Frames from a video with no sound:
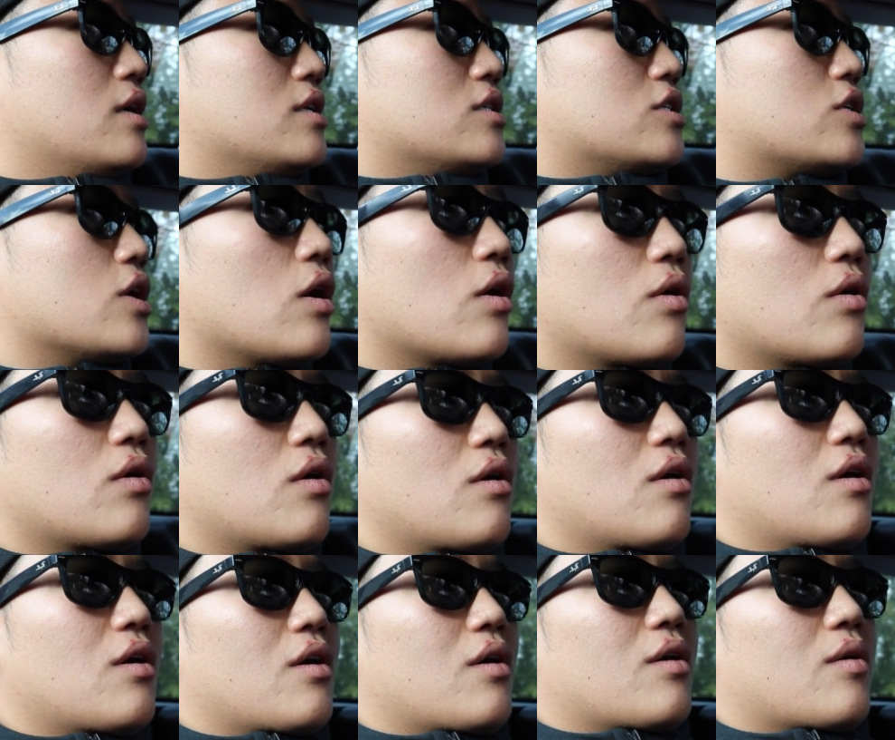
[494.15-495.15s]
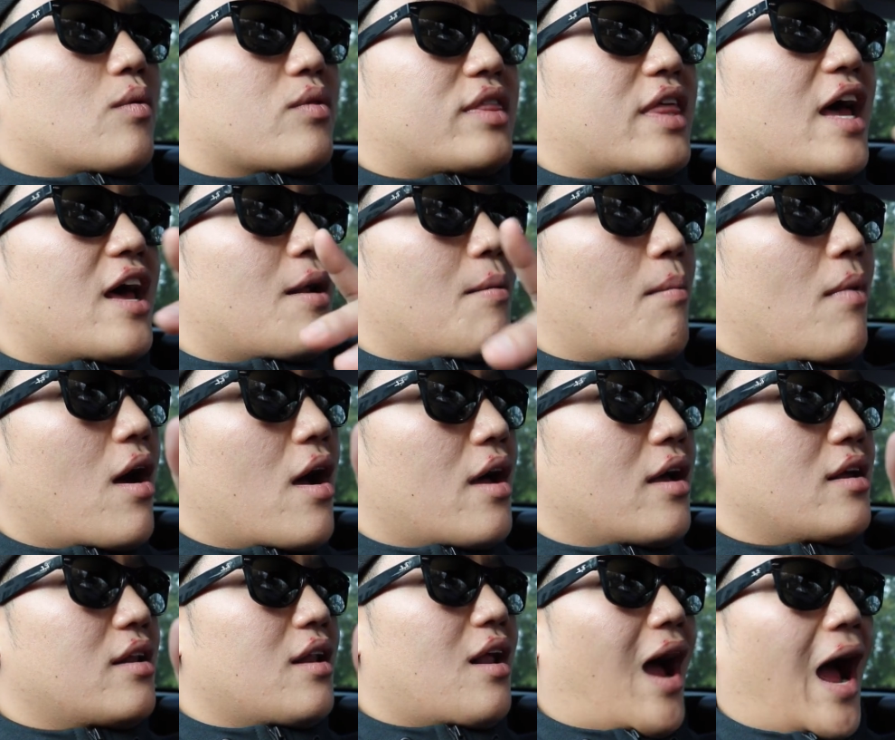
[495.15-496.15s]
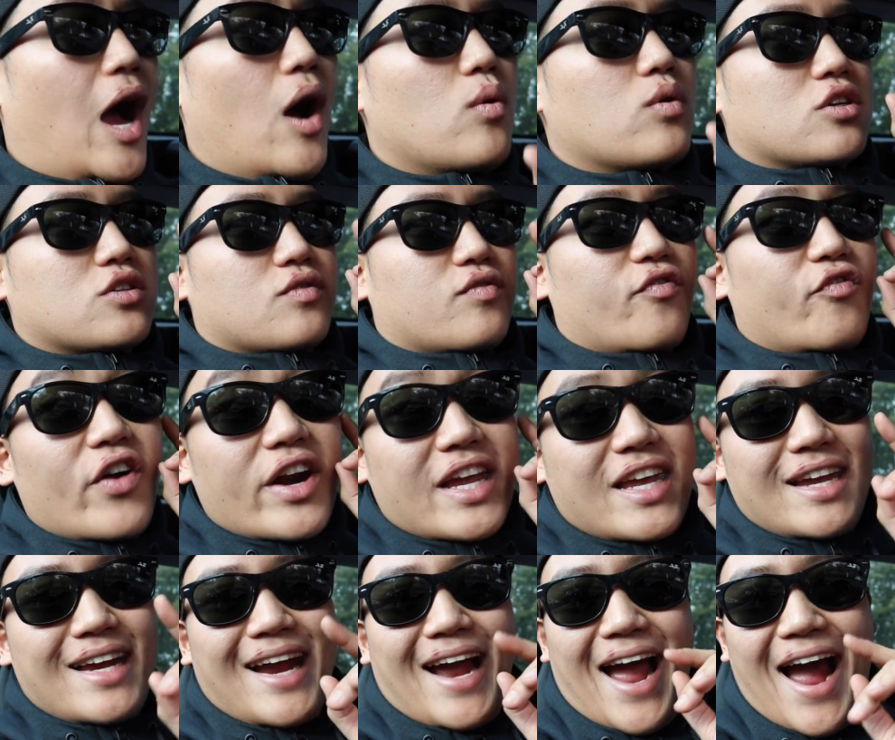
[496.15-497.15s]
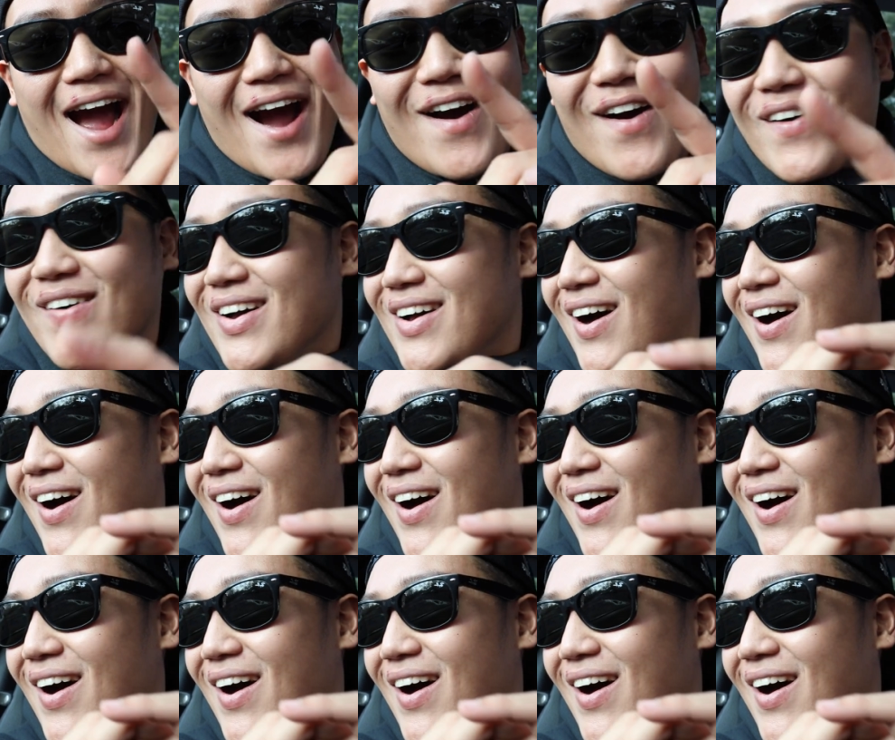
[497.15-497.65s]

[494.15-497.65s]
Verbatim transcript: So, with that in mind, I was freaking out.